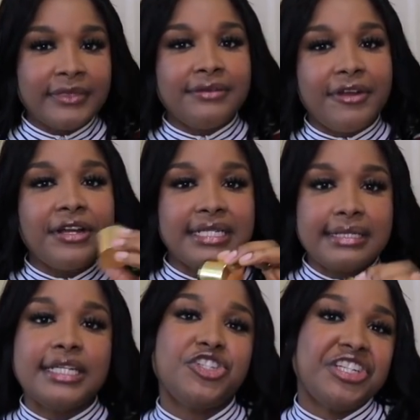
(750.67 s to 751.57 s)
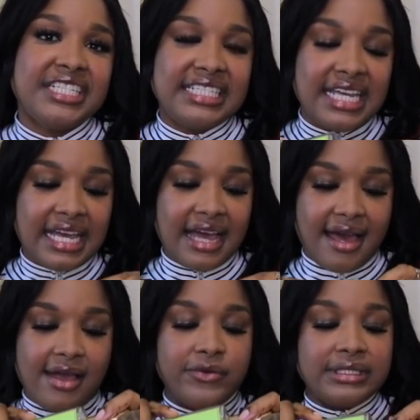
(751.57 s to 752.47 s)
Very citrusy,
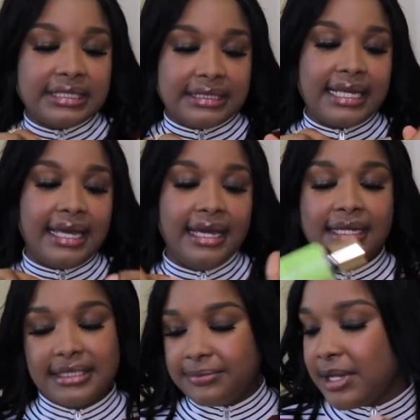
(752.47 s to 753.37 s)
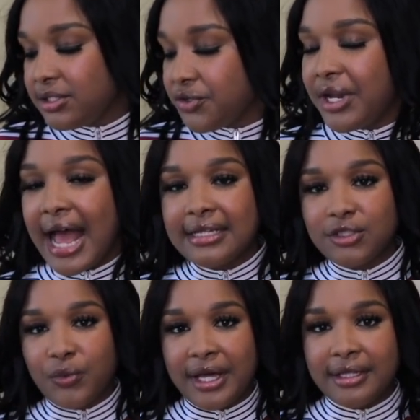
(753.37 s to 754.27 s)
I would say. It smells good as
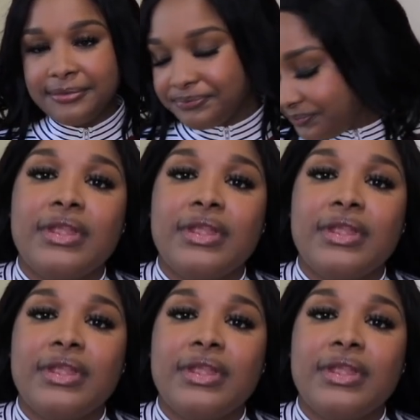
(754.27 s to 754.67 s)
well.